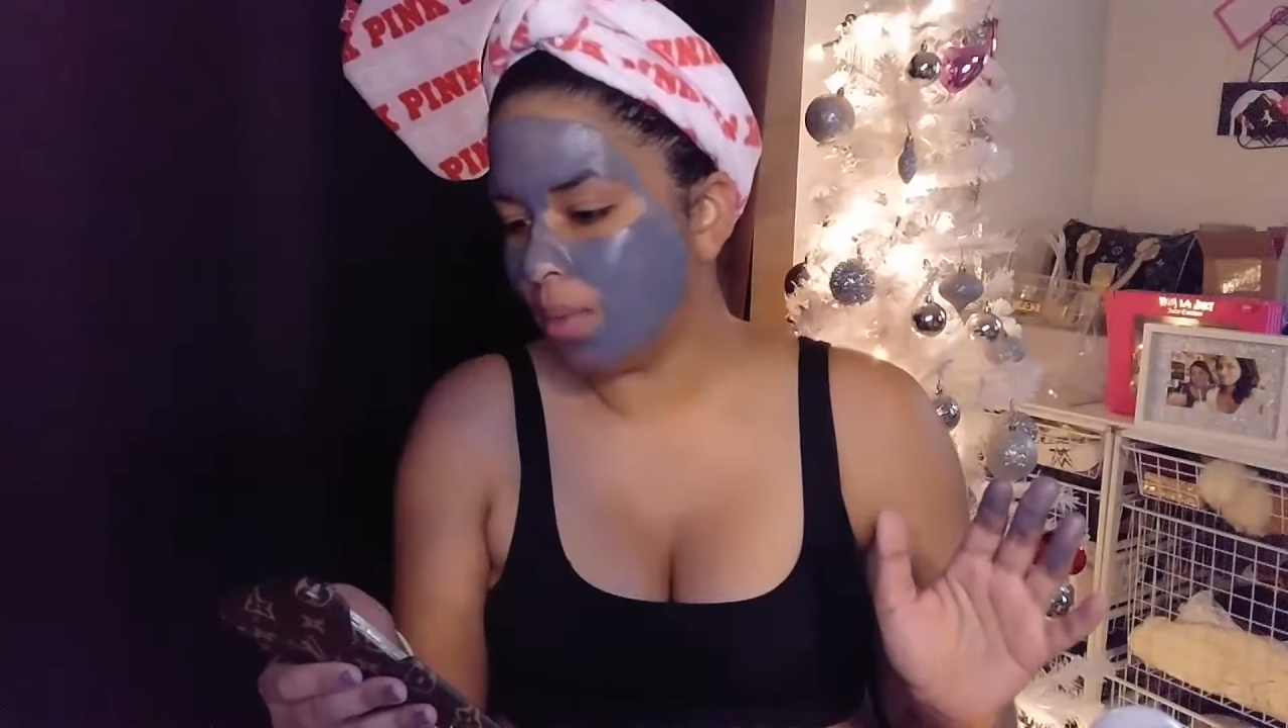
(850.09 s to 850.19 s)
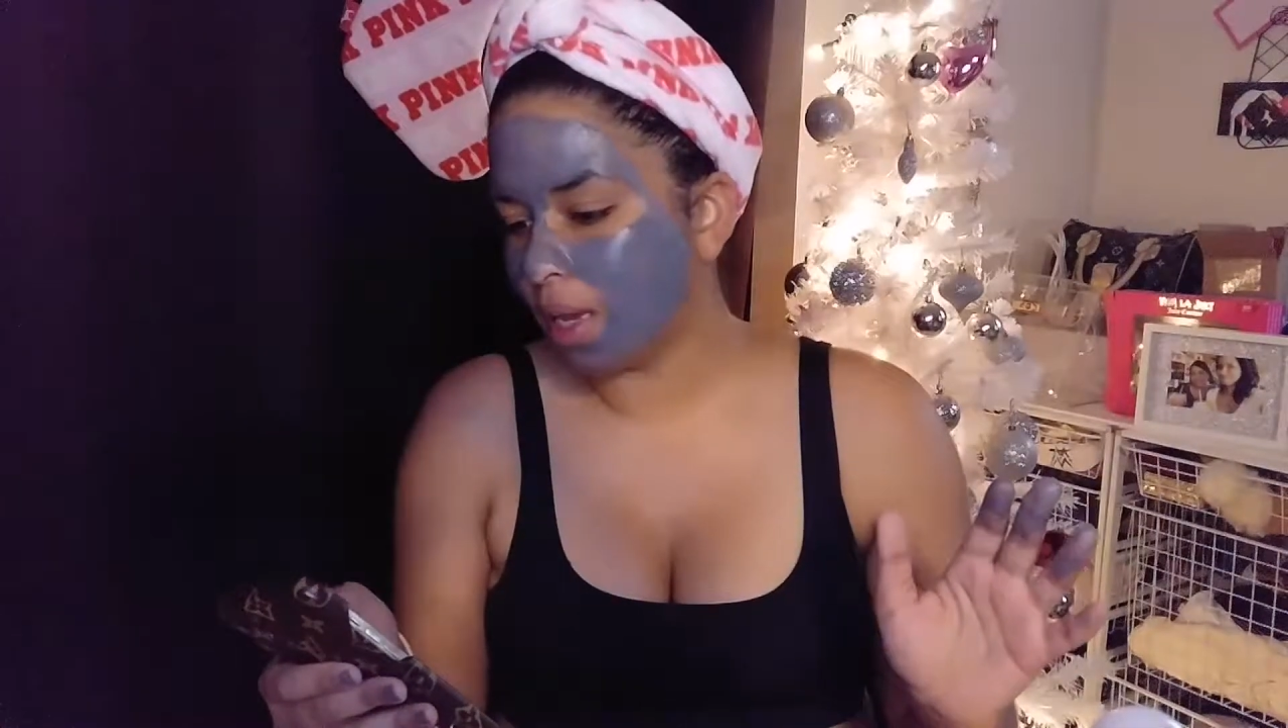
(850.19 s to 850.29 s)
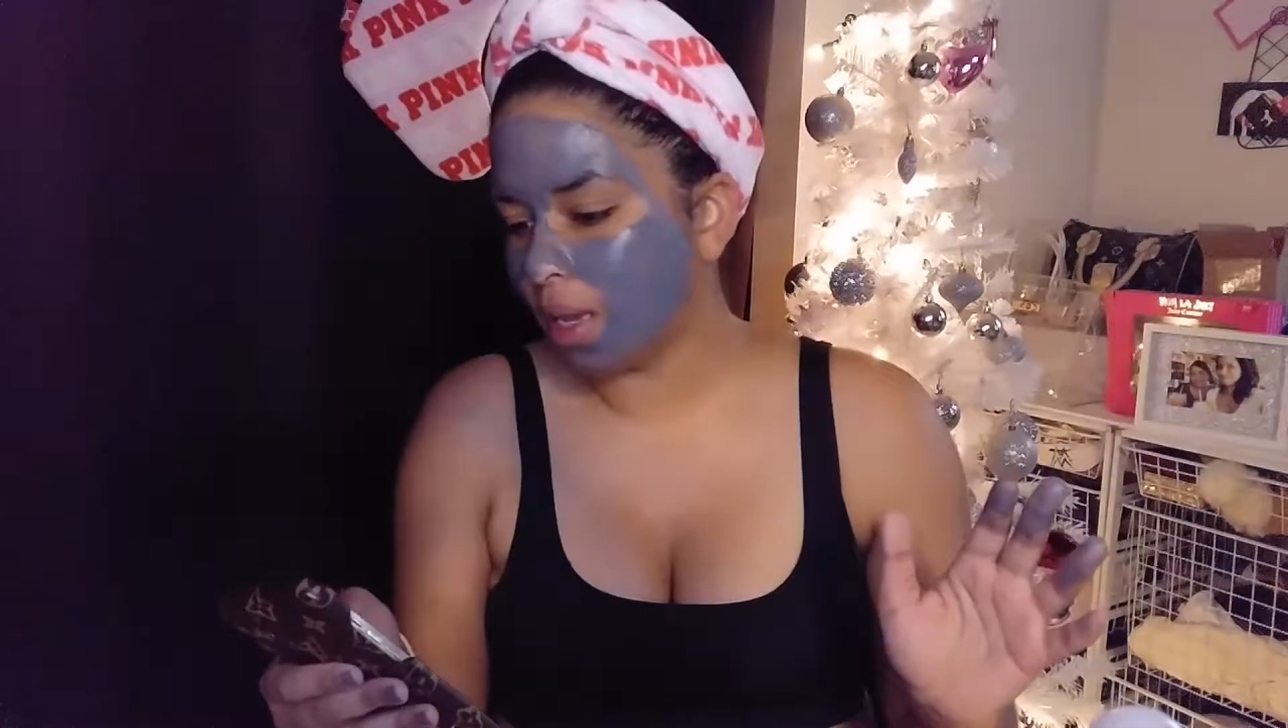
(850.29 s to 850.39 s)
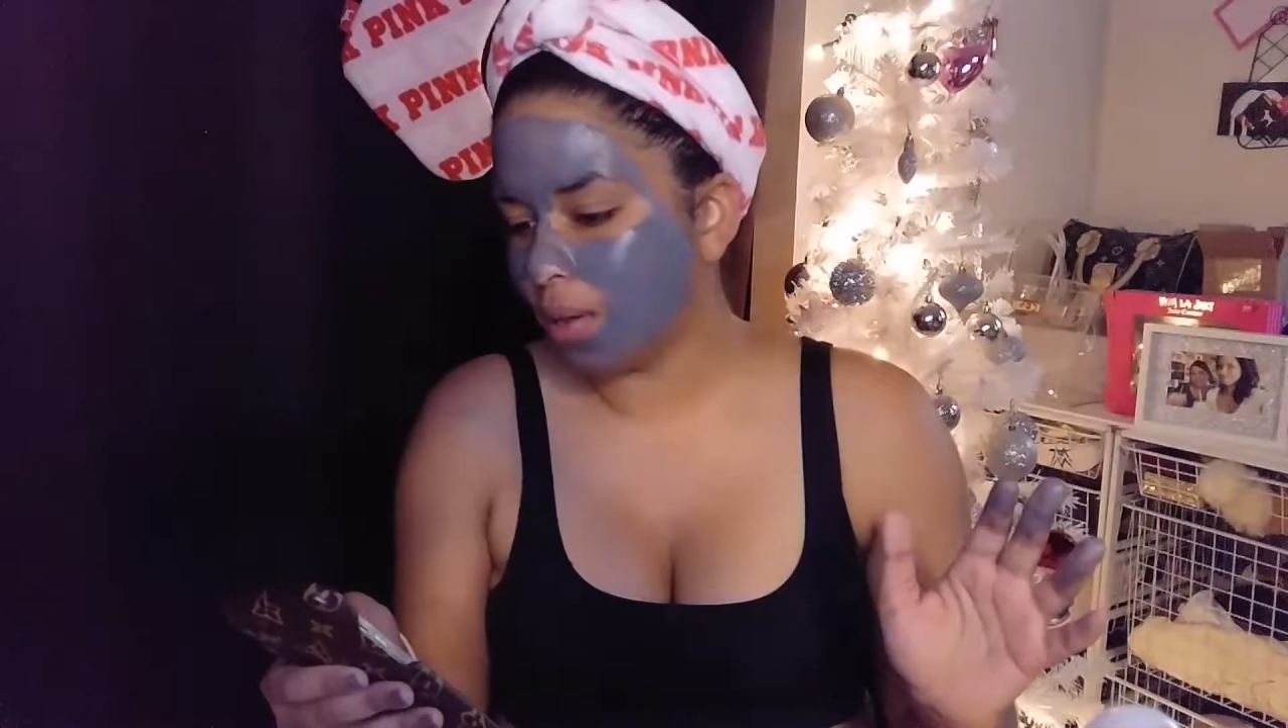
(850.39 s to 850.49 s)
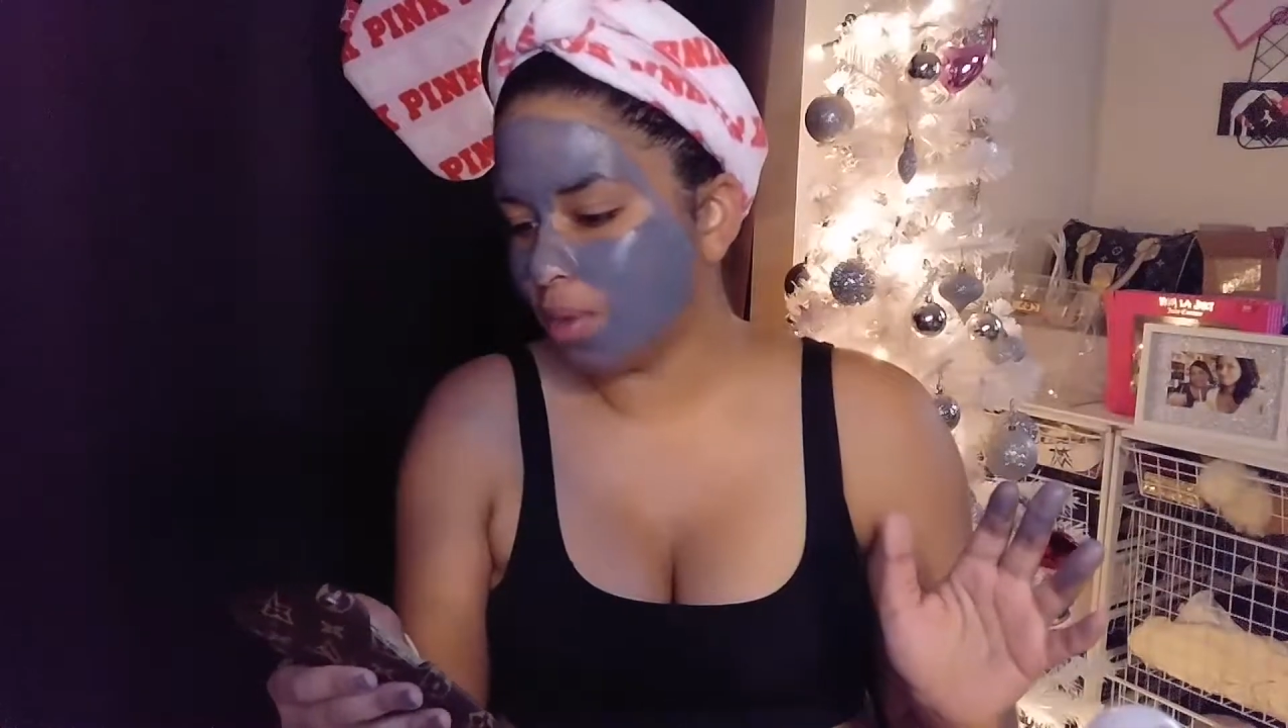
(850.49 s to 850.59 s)
my
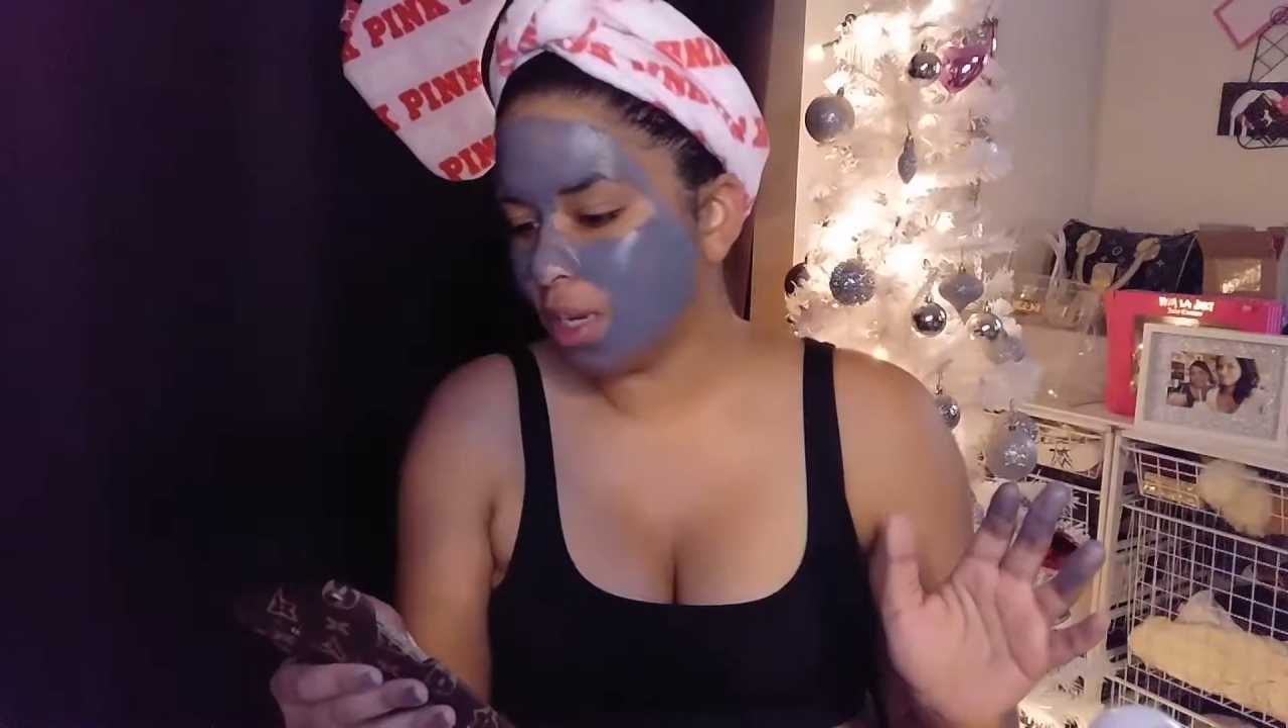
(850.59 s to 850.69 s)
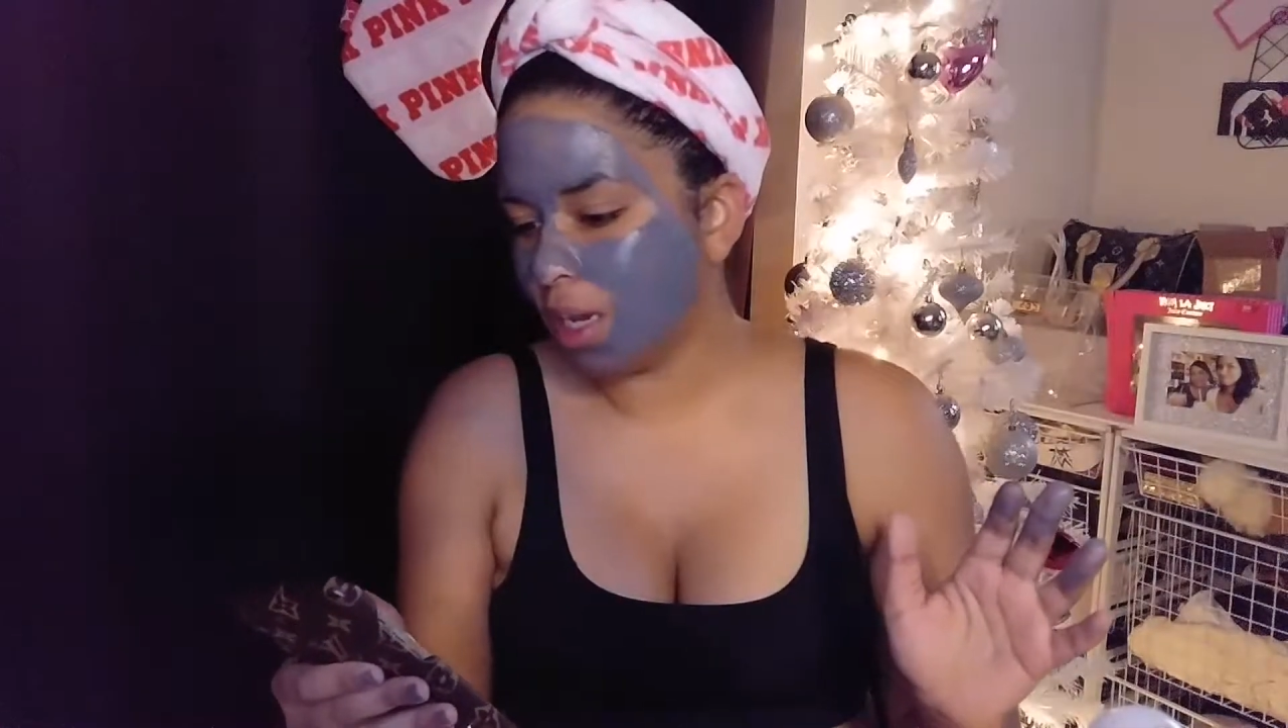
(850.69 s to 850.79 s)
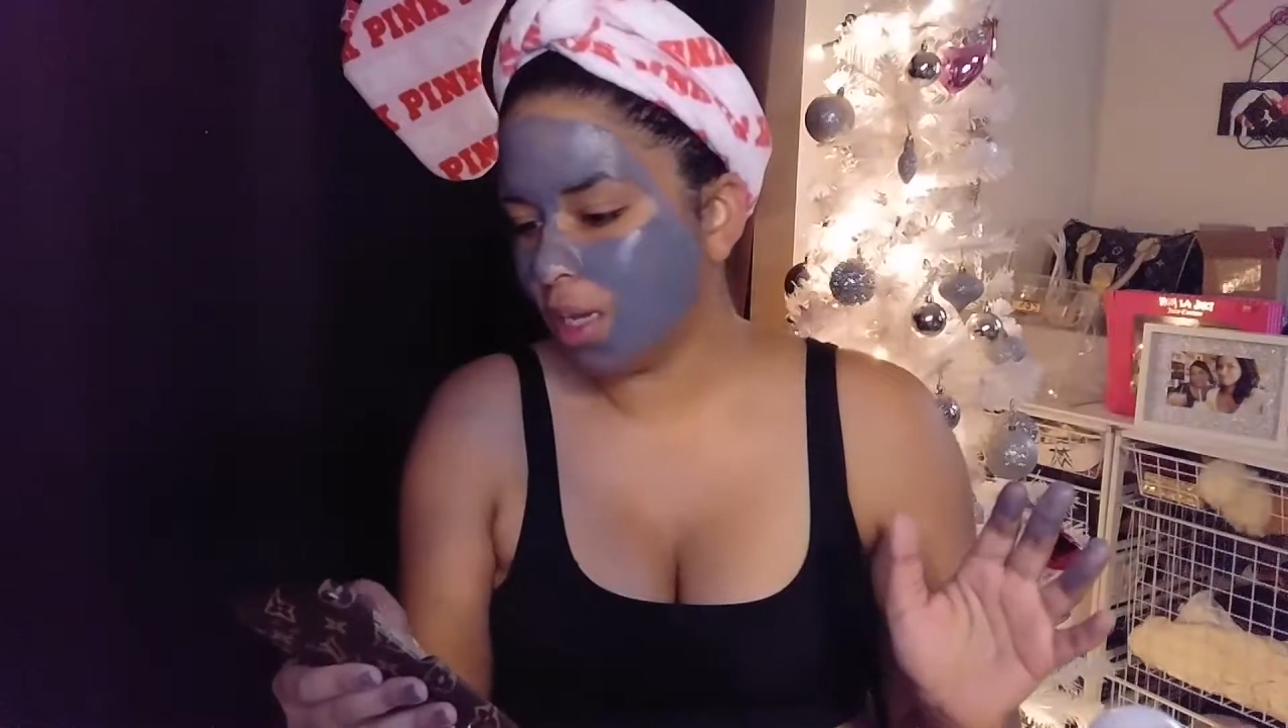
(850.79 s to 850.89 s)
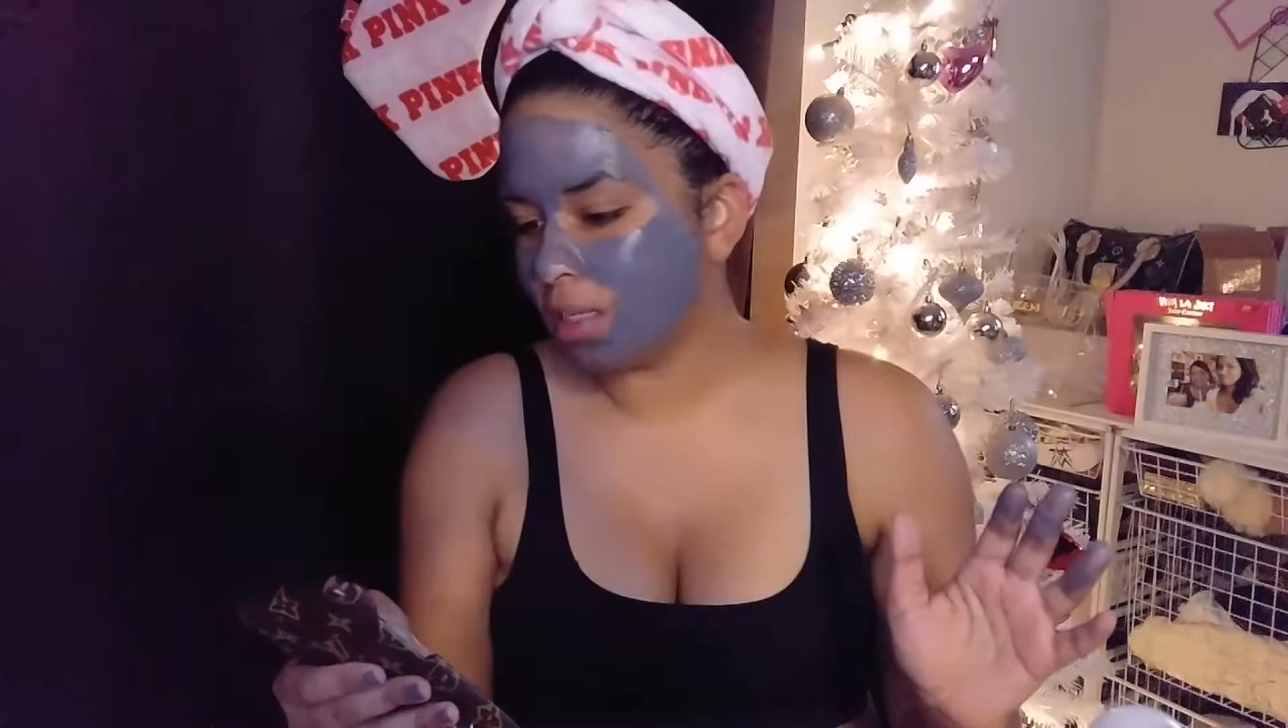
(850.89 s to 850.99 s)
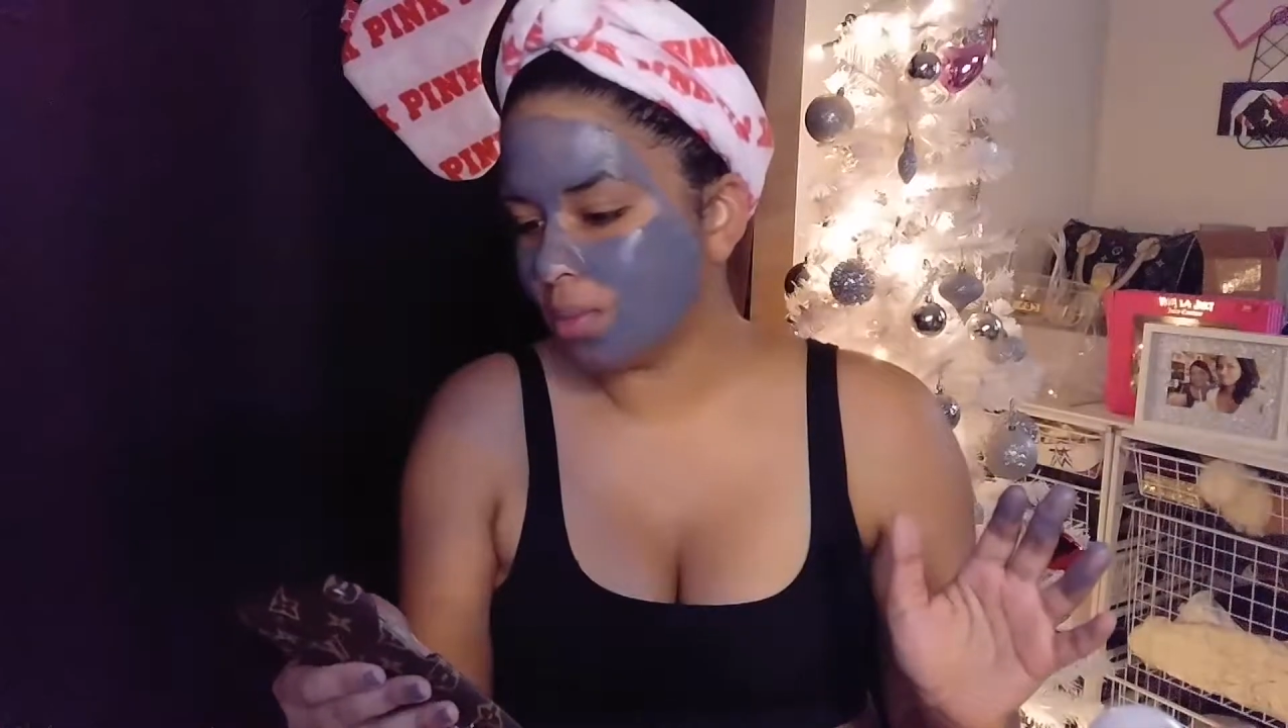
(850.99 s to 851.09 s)
camera dies.